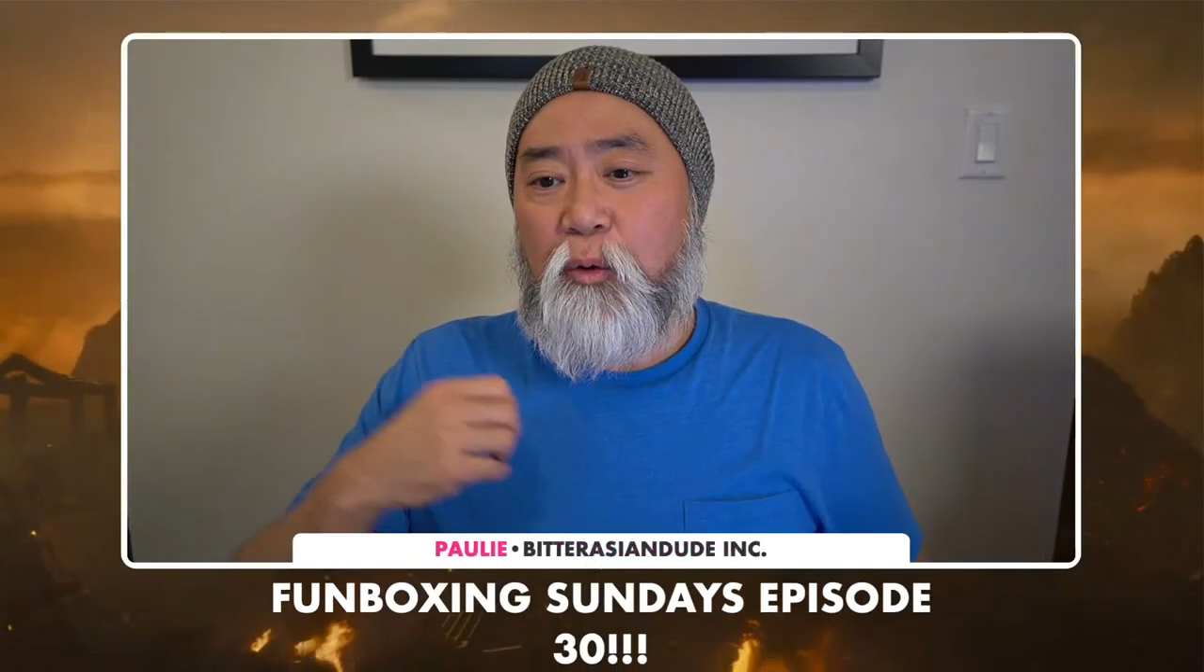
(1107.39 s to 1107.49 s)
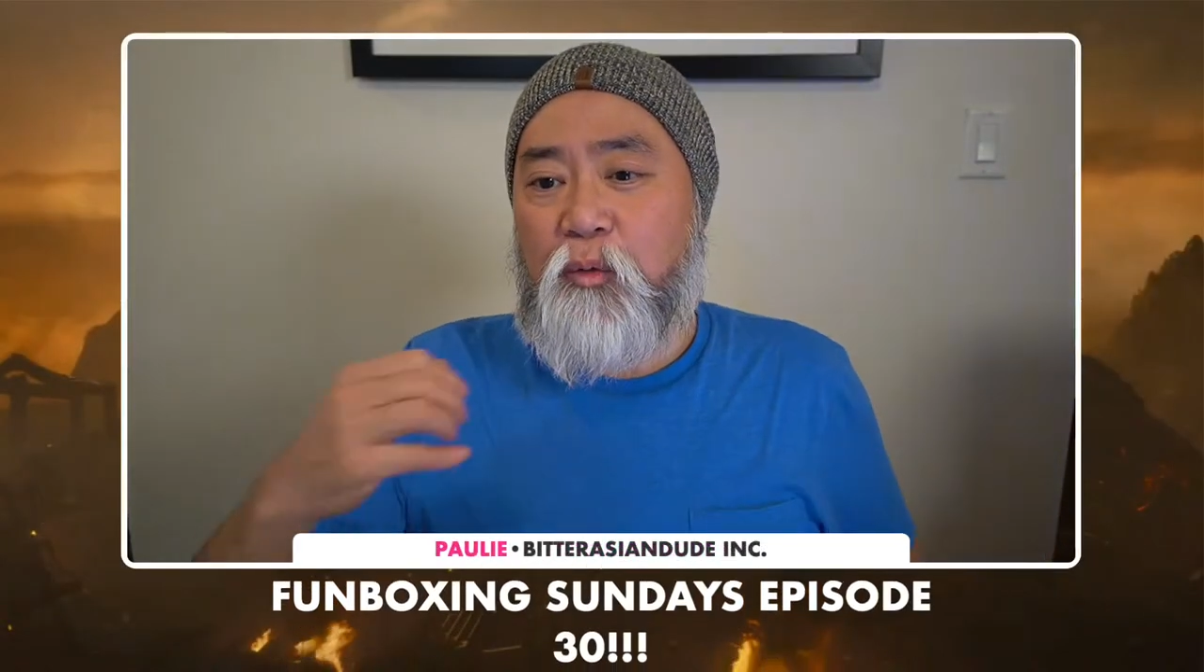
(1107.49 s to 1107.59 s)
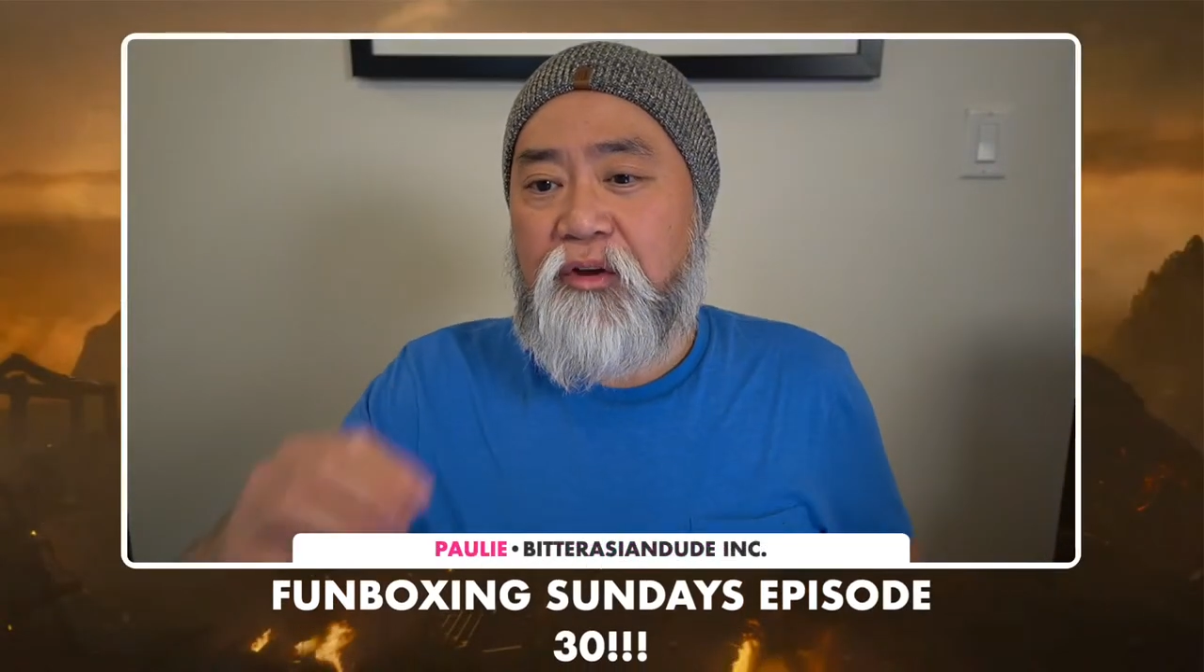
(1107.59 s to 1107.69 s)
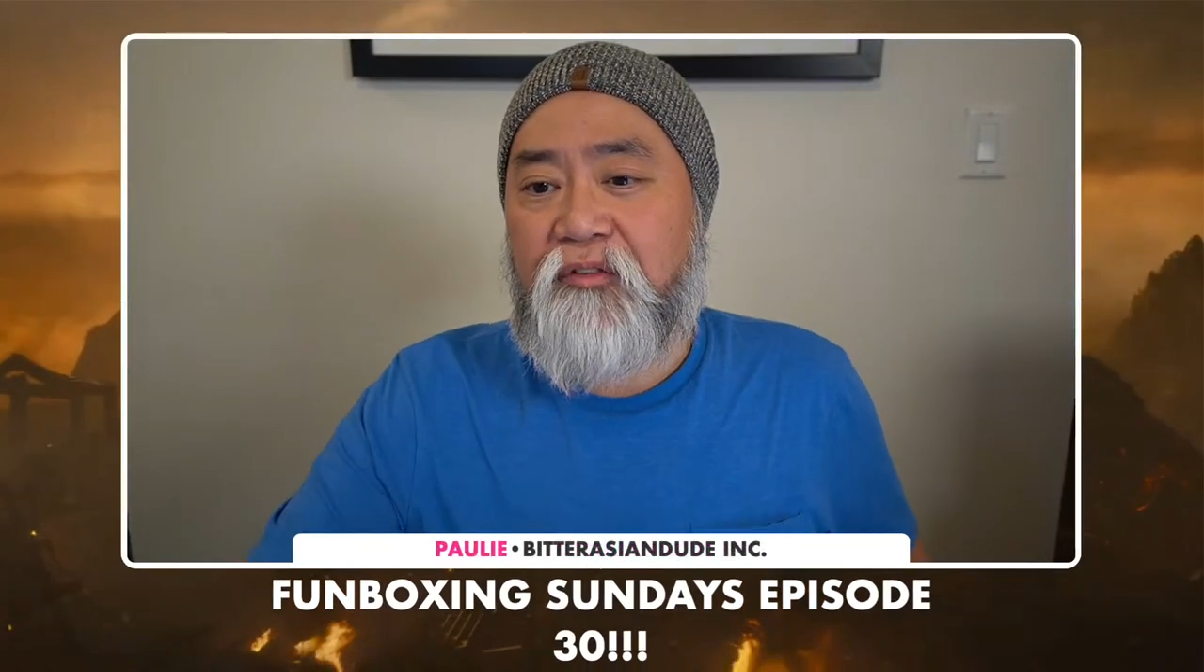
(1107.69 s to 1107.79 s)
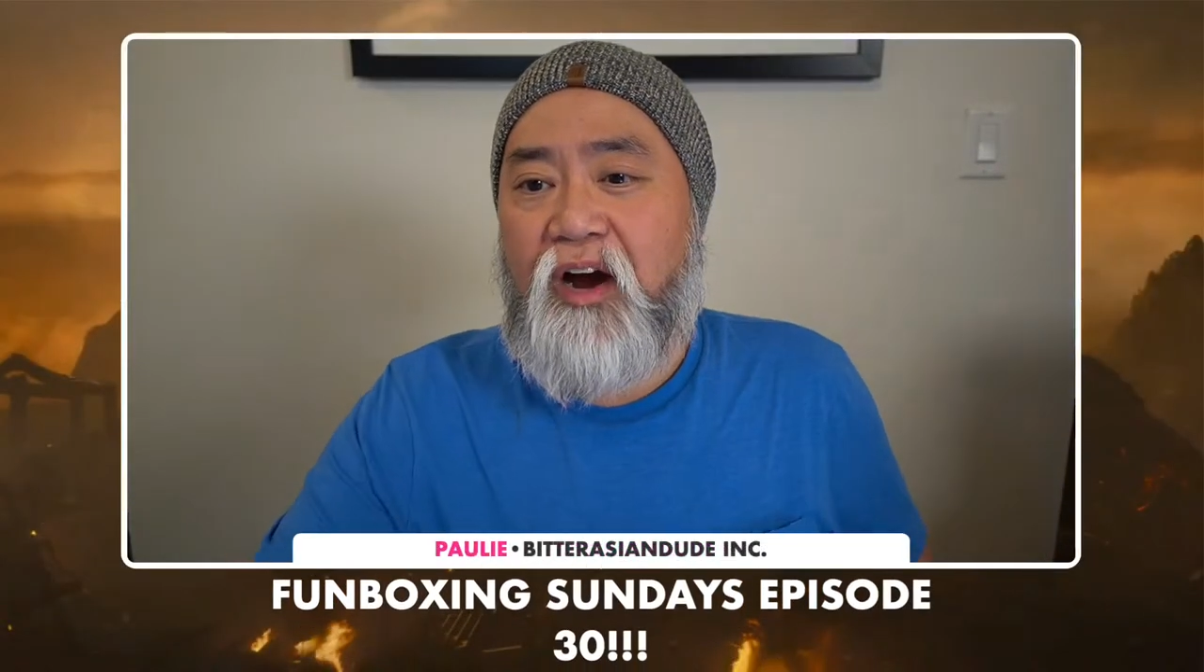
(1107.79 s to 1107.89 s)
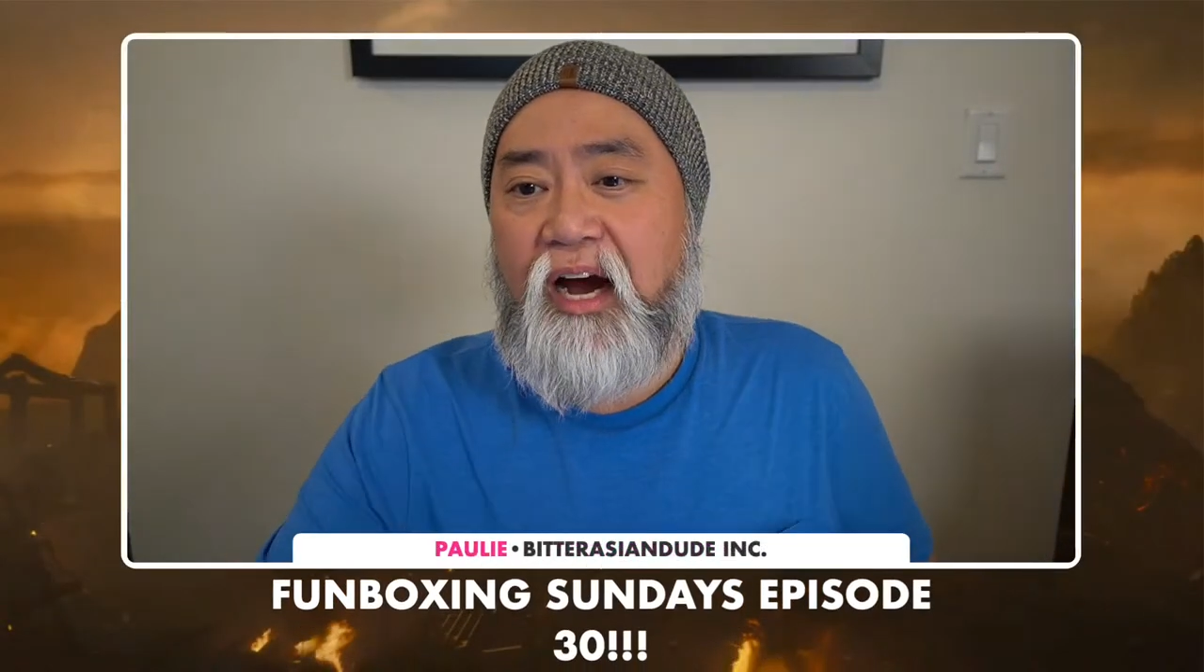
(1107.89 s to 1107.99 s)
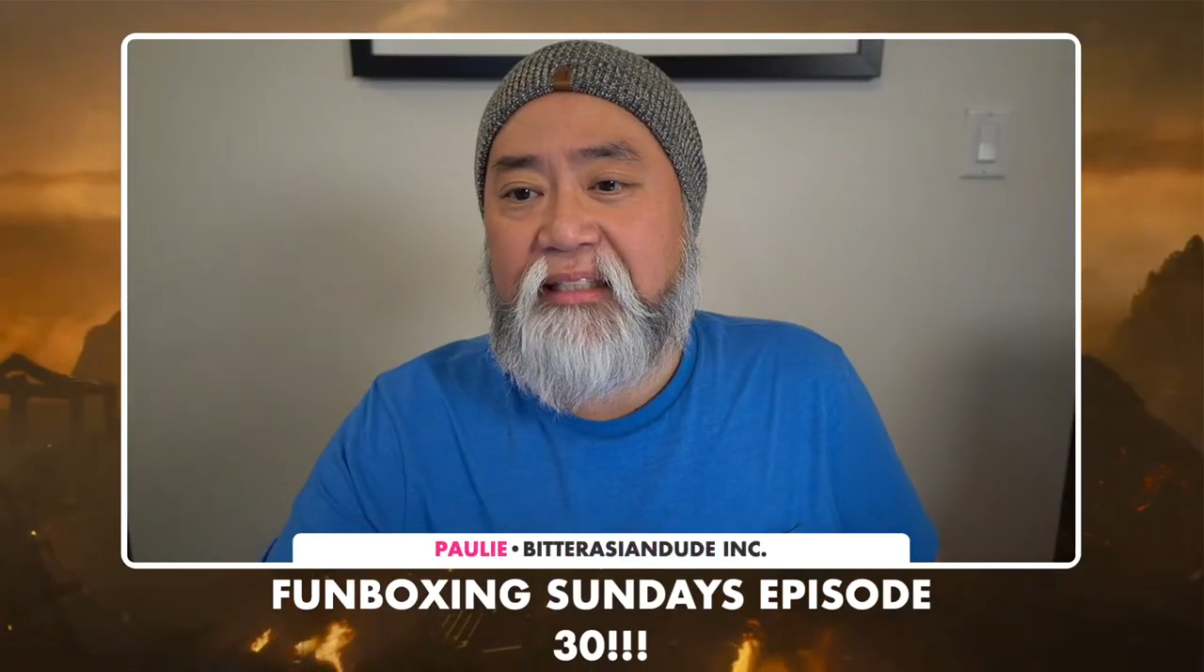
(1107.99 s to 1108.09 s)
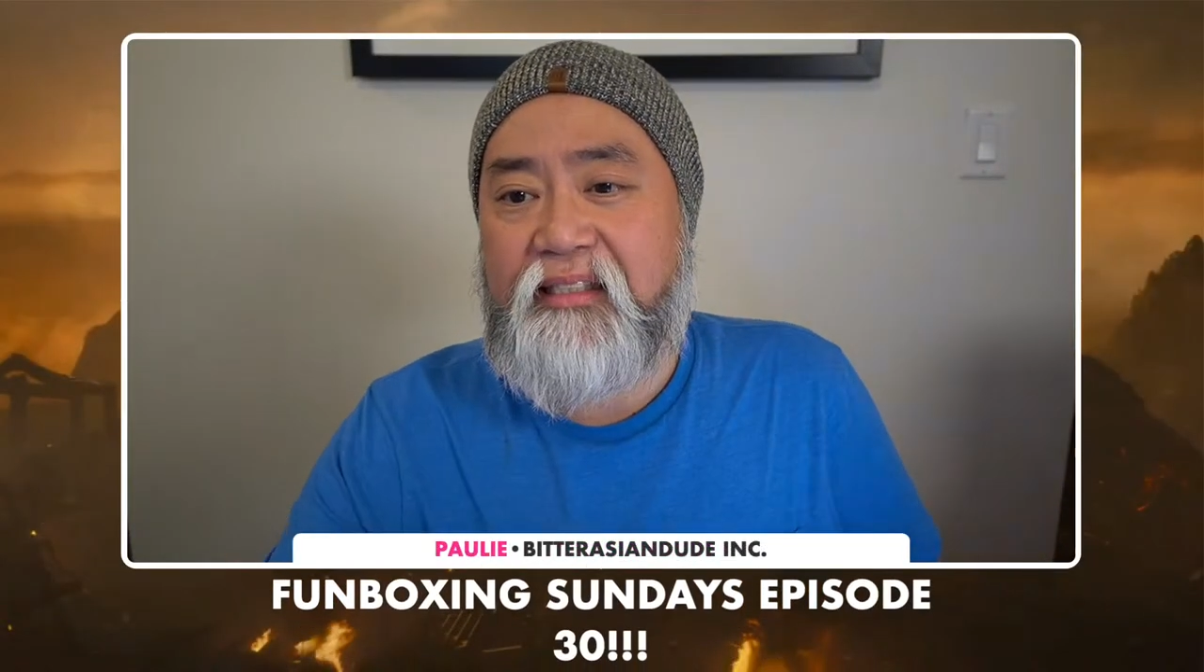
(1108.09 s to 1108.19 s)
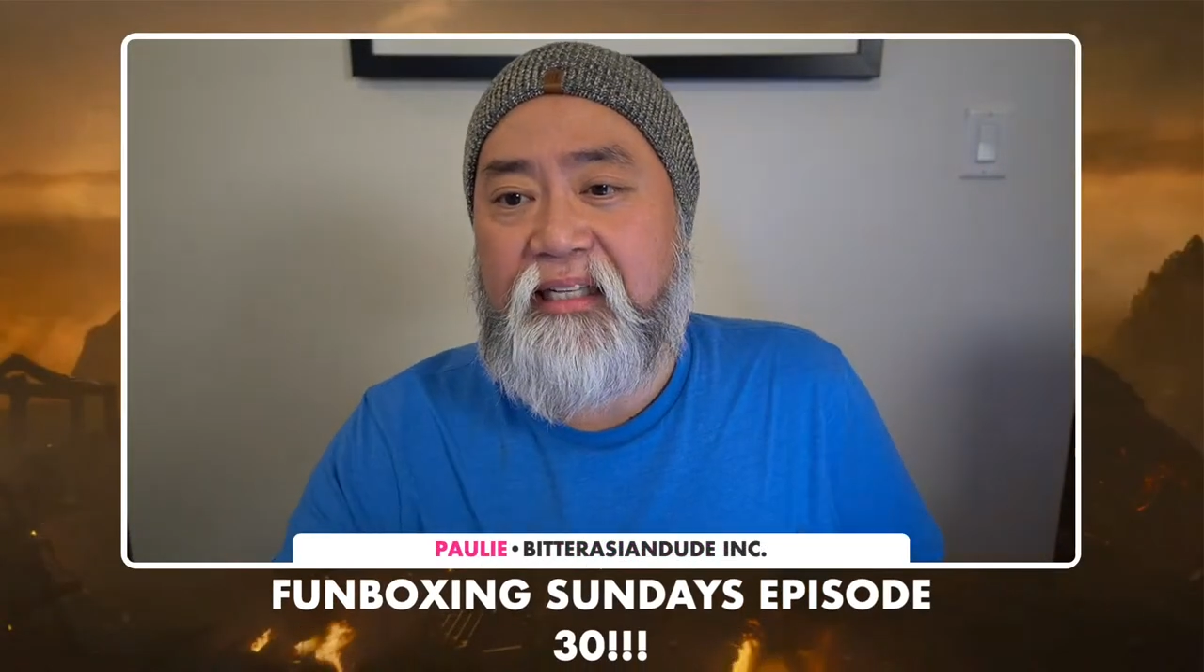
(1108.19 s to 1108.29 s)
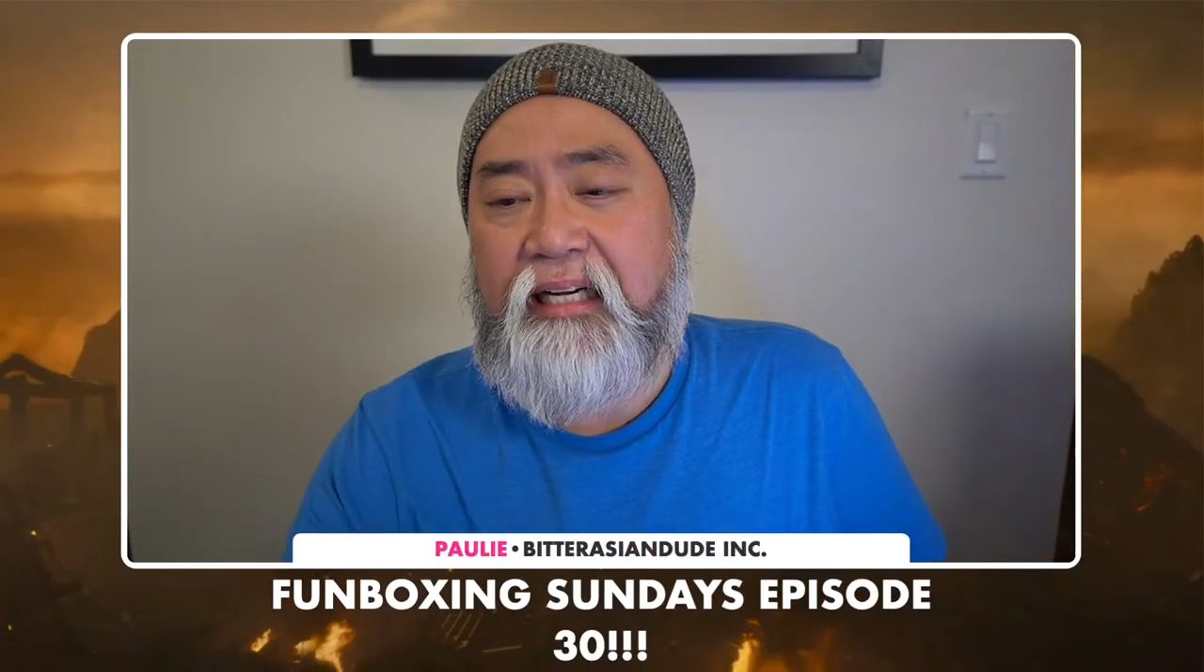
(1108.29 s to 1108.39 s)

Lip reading: We've got